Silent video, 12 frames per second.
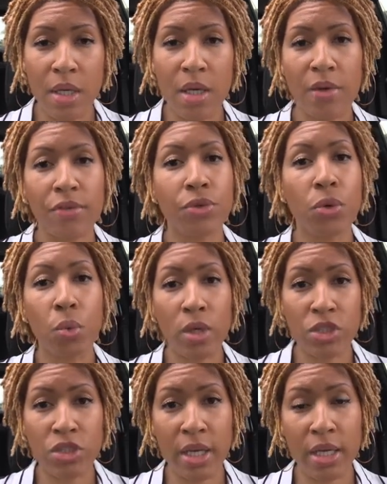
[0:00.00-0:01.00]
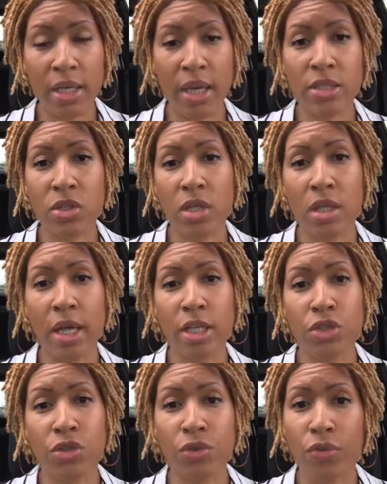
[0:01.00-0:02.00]
If you're doing 1 shake a day, it's going to
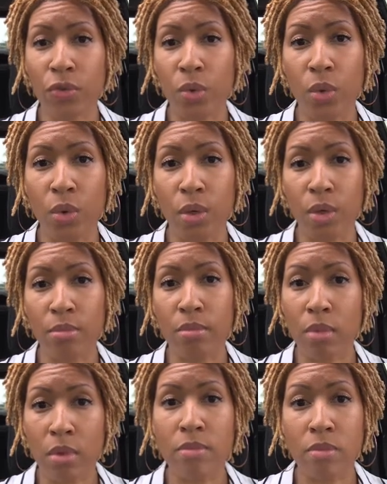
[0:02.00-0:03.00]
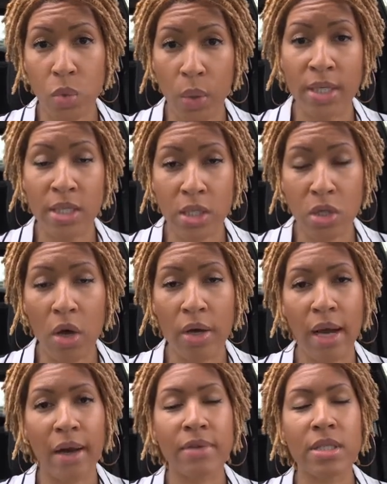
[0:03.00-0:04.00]
last you for twice as long,
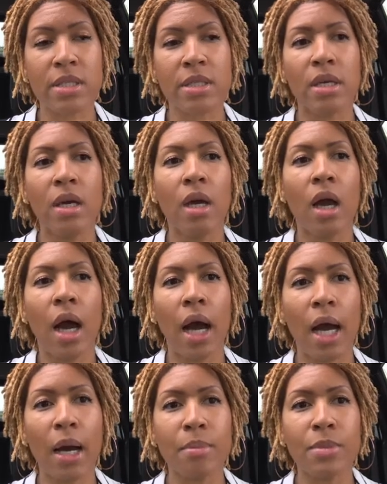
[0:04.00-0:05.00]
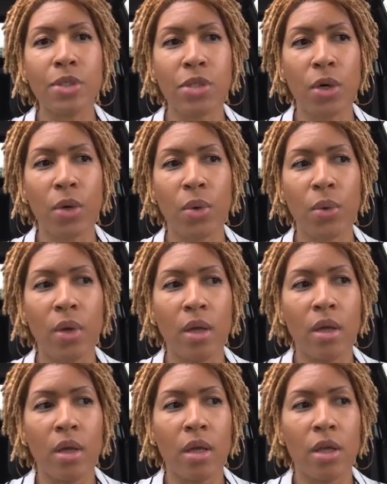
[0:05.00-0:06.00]
obviously. So
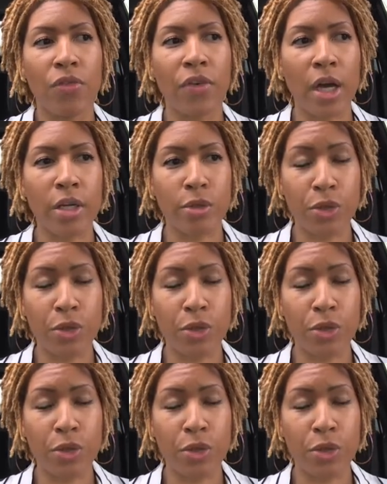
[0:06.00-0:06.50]
you've got your